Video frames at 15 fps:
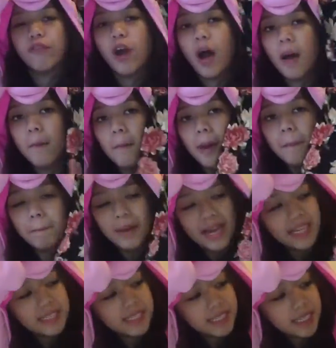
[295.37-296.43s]
from
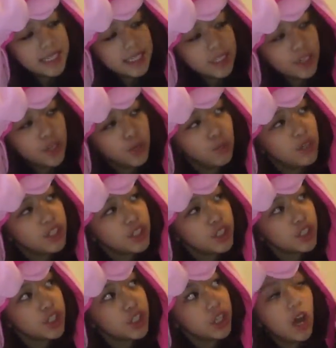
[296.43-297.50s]
my sister, which
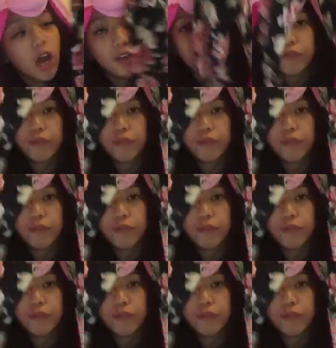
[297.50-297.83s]
she got